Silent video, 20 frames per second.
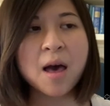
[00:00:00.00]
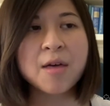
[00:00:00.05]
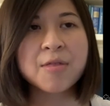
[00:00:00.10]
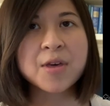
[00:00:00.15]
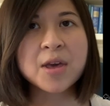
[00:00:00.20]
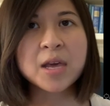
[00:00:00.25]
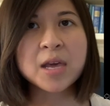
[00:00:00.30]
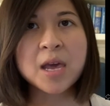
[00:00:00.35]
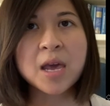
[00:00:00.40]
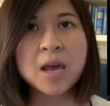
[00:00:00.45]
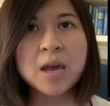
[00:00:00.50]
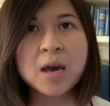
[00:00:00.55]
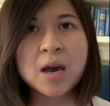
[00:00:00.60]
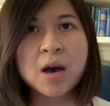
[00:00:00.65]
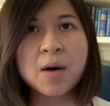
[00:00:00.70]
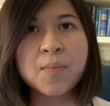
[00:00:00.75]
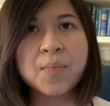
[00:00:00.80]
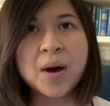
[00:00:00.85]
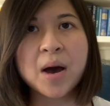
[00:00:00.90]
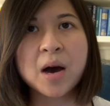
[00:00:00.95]
thinking
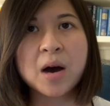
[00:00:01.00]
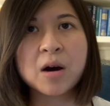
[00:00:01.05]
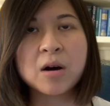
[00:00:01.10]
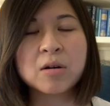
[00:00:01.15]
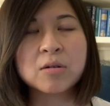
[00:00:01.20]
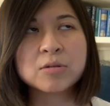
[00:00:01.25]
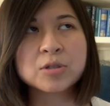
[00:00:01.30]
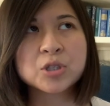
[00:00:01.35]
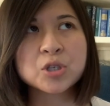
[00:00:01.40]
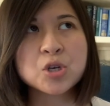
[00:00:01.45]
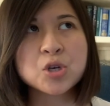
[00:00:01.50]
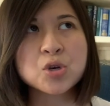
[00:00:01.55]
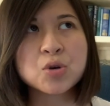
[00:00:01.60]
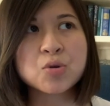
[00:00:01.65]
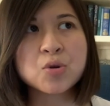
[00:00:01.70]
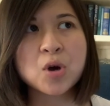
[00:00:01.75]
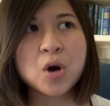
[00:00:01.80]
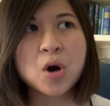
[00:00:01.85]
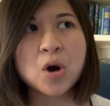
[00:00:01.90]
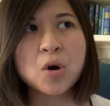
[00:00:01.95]
about,
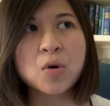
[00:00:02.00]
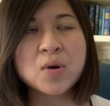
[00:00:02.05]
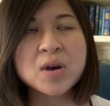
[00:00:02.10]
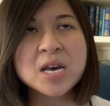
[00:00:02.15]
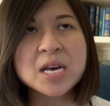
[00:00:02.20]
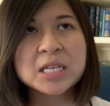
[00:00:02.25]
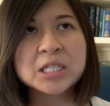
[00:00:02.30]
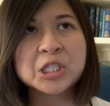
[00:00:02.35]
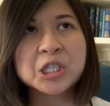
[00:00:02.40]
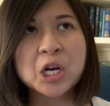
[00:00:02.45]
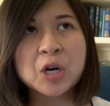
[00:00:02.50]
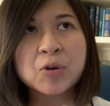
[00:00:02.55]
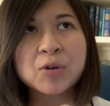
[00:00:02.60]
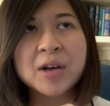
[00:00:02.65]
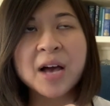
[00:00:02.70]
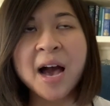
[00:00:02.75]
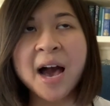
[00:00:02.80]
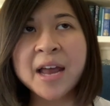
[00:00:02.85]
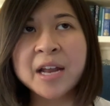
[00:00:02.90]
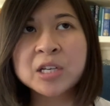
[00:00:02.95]
his general
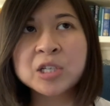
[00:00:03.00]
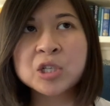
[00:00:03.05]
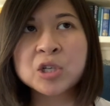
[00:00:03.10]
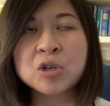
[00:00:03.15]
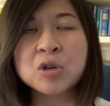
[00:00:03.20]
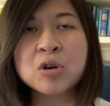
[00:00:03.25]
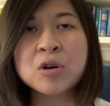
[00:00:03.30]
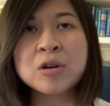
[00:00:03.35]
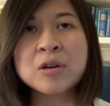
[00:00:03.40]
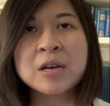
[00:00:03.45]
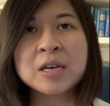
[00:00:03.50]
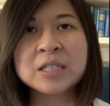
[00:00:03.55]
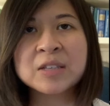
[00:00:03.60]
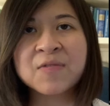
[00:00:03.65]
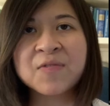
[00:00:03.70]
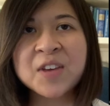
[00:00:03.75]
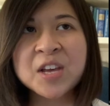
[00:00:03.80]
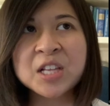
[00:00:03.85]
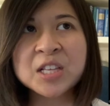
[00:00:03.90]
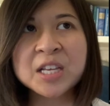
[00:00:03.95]
attitude, his
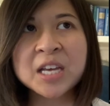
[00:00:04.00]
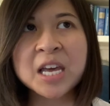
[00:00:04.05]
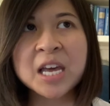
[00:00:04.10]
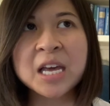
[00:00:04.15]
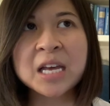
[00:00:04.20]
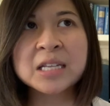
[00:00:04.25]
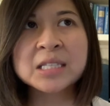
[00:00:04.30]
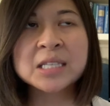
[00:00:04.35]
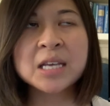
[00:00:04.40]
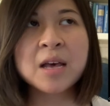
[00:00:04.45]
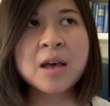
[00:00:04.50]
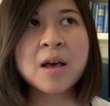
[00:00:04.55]
feelings,